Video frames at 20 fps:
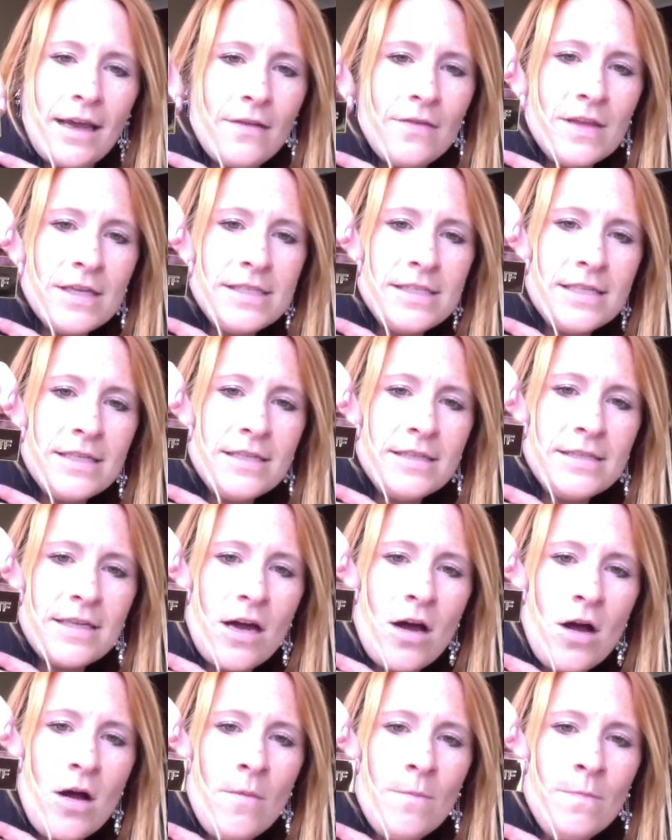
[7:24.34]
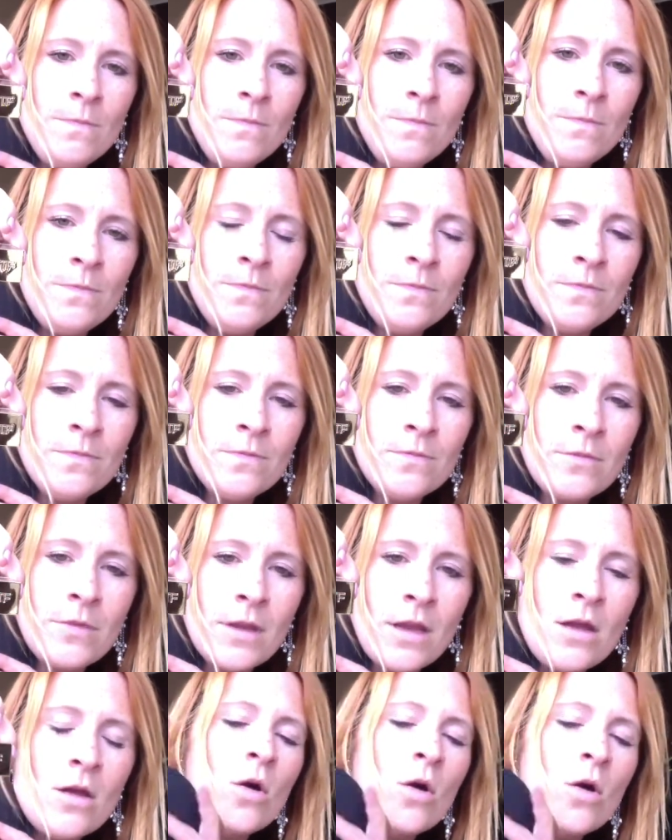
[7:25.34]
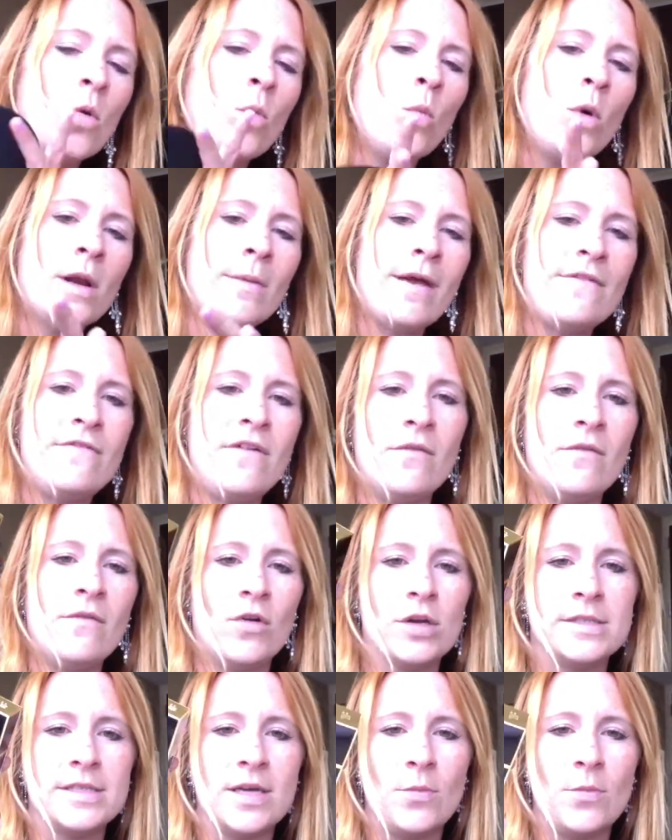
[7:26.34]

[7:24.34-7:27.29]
And this is one of my favorites.